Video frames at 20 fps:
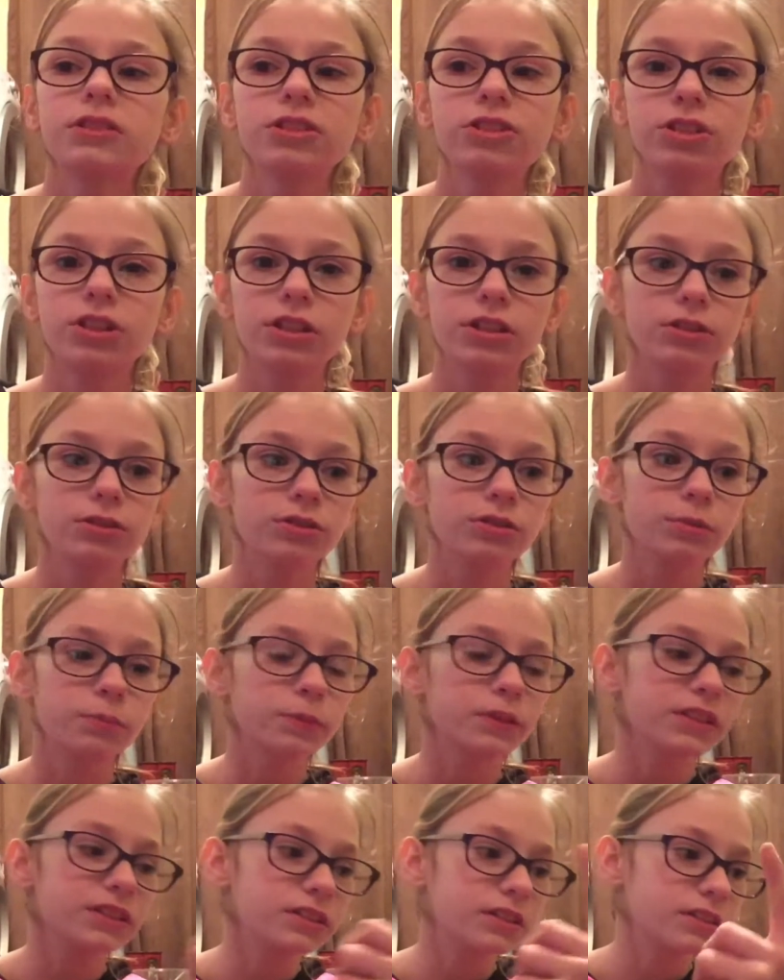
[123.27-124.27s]
You can use a
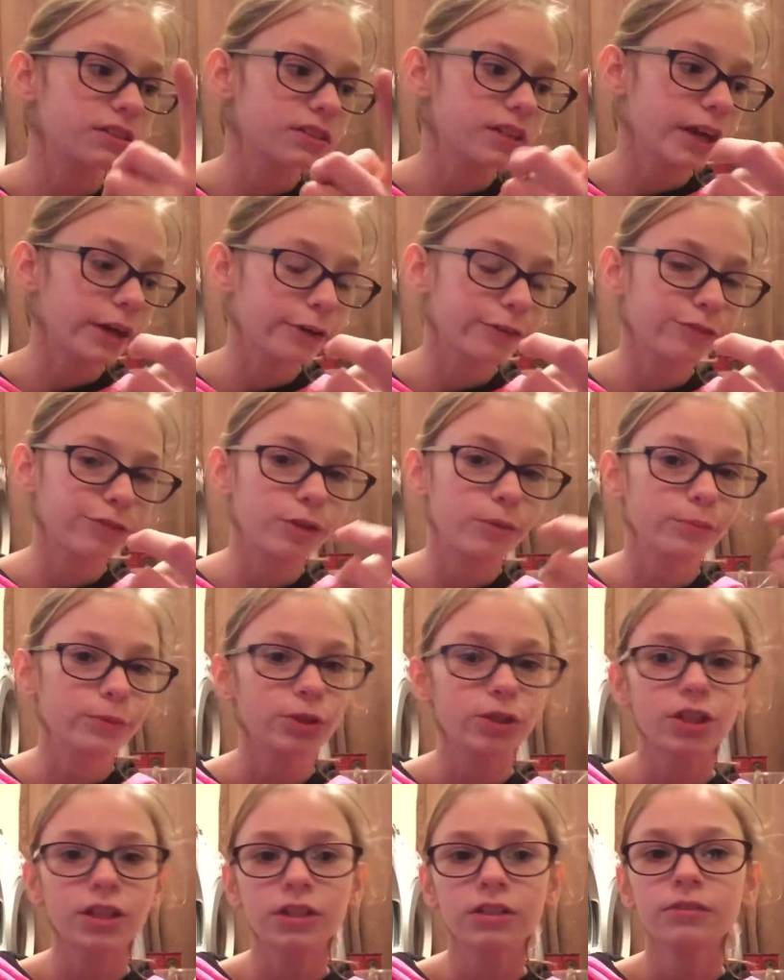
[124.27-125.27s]
piece of styrofoam. You
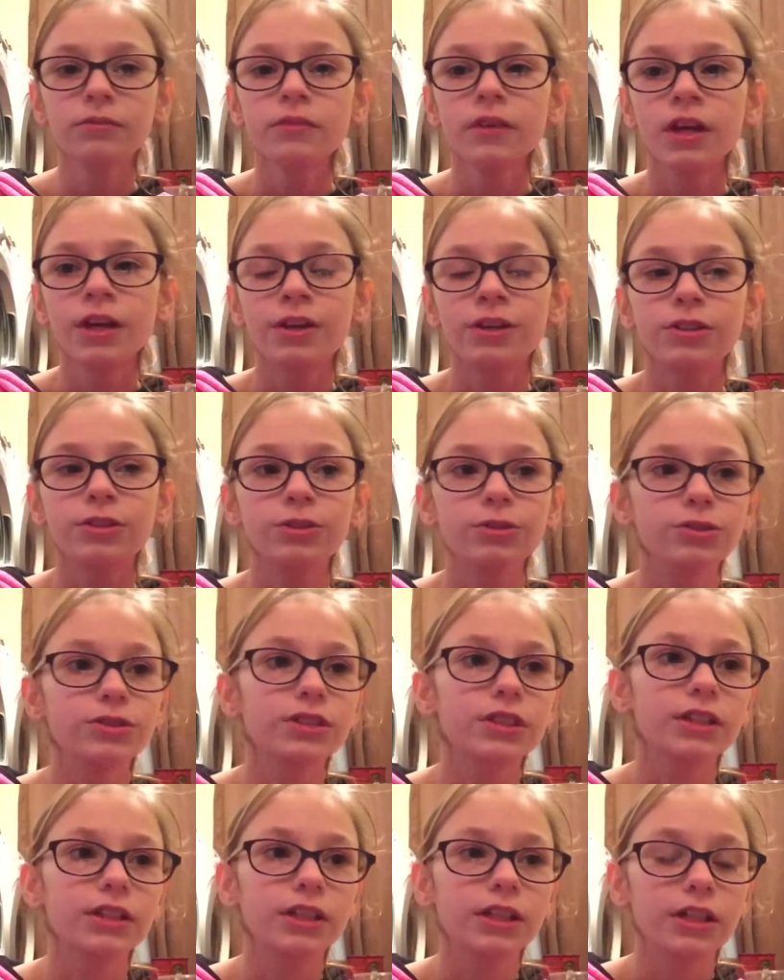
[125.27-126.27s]
can use
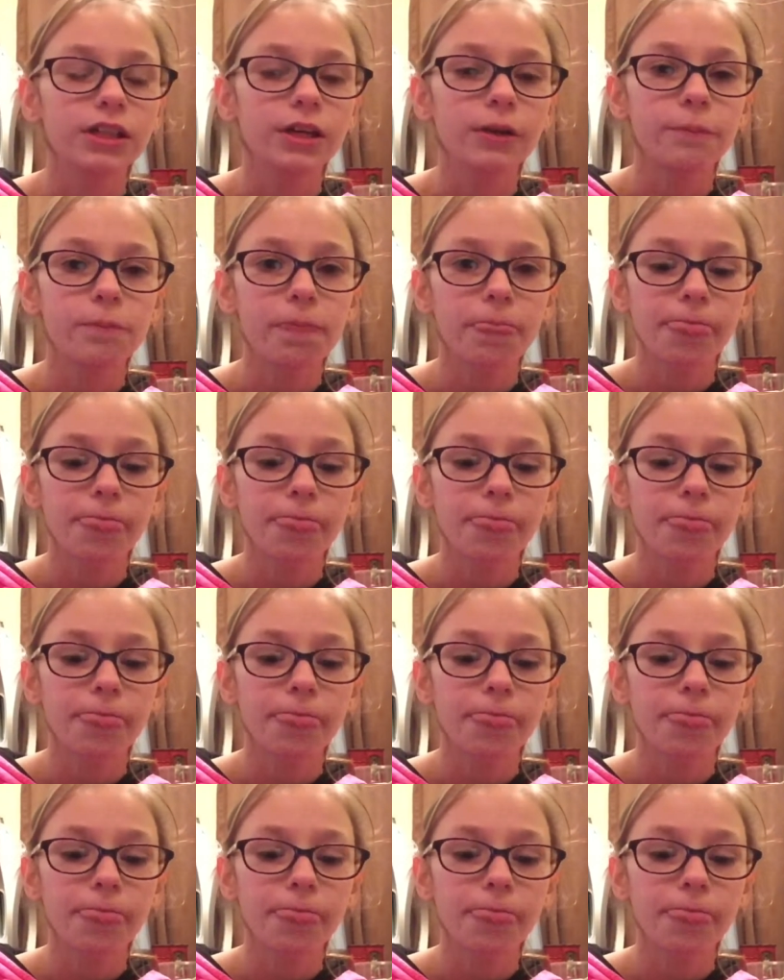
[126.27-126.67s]
a